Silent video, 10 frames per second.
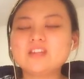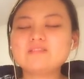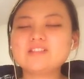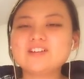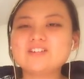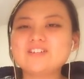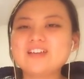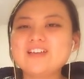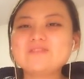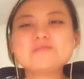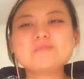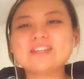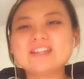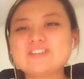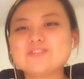even though it would be
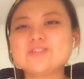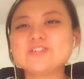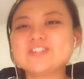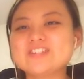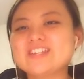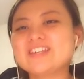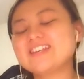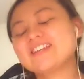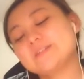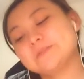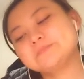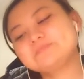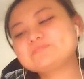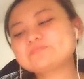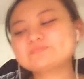dangerous,
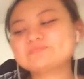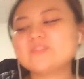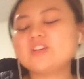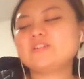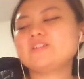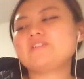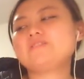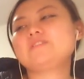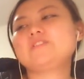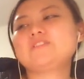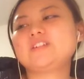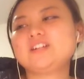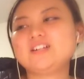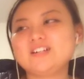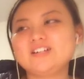if you're
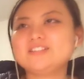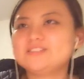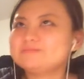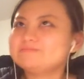I